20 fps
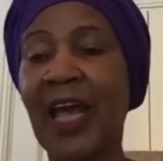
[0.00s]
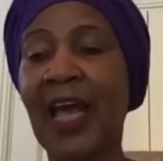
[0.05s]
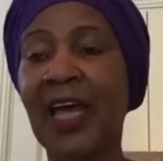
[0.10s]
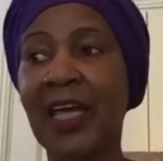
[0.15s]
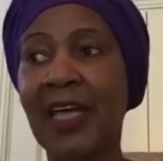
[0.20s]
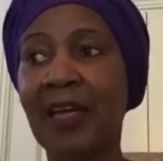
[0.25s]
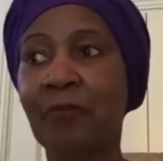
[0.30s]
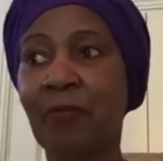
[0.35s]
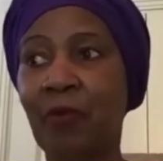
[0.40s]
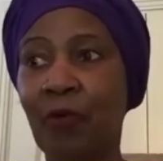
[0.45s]
I
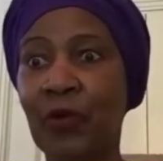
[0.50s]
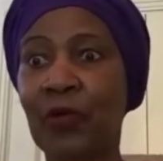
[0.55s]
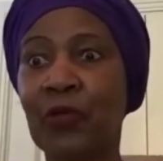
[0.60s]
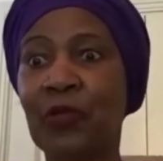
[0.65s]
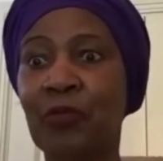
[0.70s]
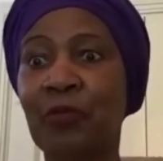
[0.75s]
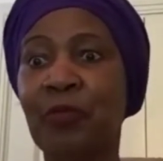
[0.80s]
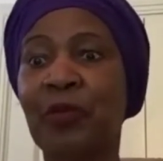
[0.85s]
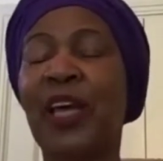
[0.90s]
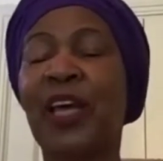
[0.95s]
am going
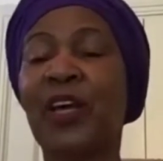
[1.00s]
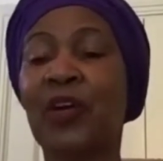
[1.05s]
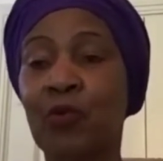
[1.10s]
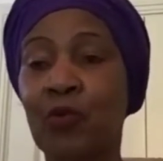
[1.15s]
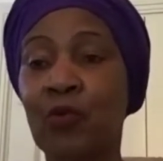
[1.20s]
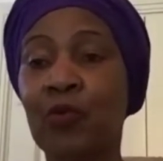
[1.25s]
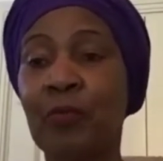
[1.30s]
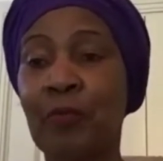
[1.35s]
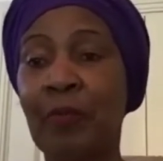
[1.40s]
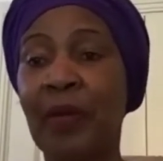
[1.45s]
to be a
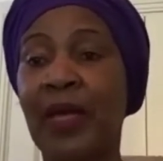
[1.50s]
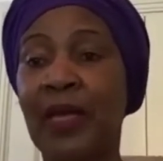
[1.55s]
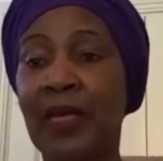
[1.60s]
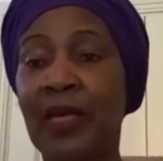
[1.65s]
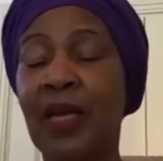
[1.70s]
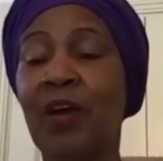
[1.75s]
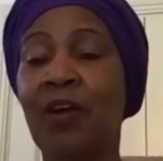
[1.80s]
good man